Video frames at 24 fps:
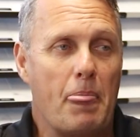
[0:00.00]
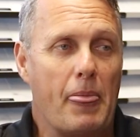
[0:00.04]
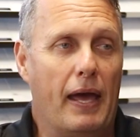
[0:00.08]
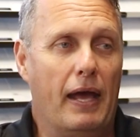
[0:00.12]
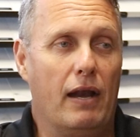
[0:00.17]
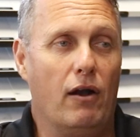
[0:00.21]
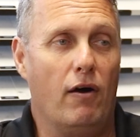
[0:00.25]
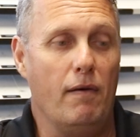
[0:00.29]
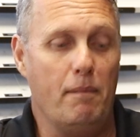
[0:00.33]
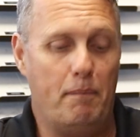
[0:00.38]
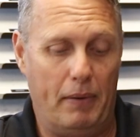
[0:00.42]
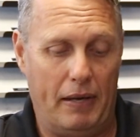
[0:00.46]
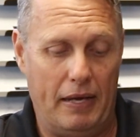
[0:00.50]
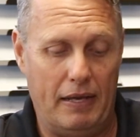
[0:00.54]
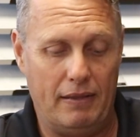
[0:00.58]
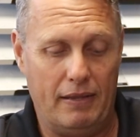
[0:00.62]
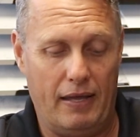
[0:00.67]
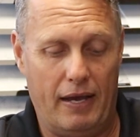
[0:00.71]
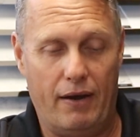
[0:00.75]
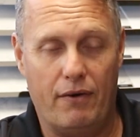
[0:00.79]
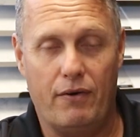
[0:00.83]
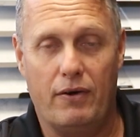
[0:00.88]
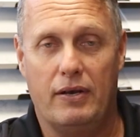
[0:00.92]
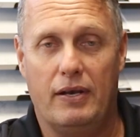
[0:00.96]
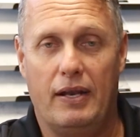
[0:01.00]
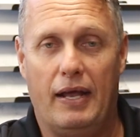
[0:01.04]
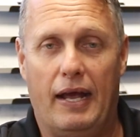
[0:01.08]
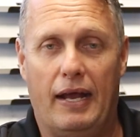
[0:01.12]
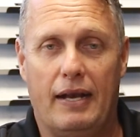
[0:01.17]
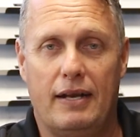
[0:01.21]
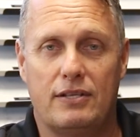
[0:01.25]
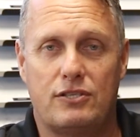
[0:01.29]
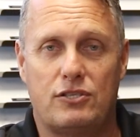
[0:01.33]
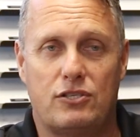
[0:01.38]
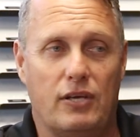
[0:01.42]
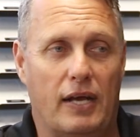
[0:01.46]
And I've been there, and,
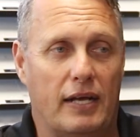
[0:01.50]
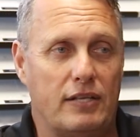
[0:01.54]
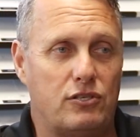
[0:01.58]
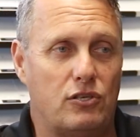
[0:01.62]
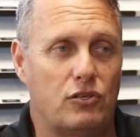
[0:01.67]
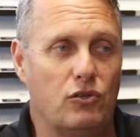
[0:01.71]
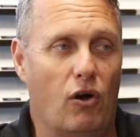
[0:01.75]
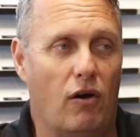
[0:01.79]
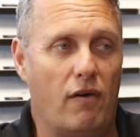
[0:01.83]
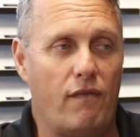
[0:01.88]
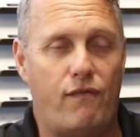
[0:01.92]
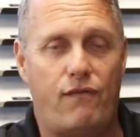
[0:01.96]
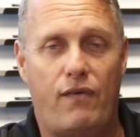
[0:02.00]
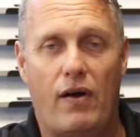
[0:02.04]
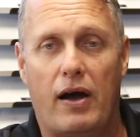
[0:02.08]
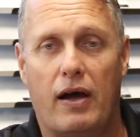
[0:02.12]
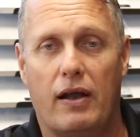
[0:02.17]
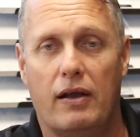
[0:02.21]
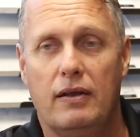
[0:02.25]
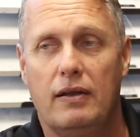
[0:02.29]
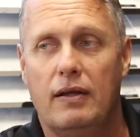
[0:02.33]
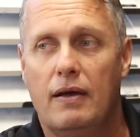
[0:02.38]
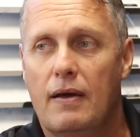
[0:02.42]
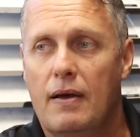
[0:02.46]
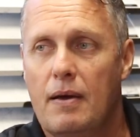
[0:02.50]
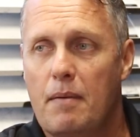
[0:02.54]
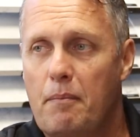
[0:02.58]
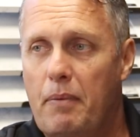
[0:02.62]
and it's it's not fun.